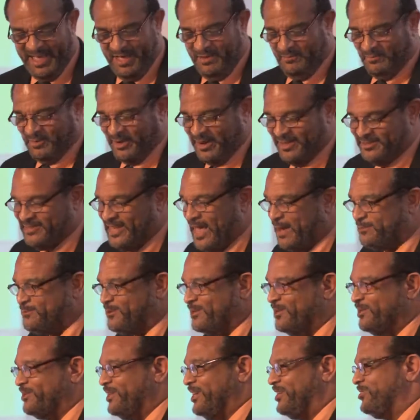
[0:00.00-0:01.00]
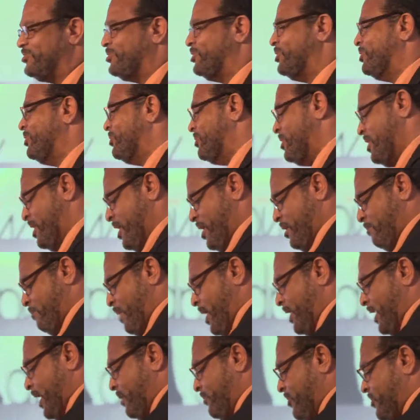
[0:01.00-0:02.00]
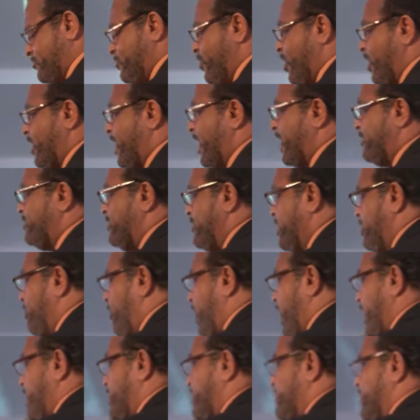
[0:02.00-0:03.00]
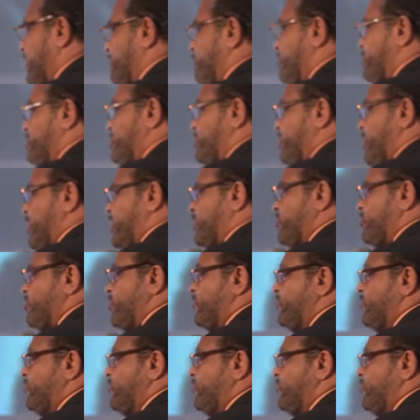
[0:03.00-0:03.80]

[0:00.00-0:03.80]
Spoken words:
But it's absolutely true. My name is Mark Anthony White, and I'm the director of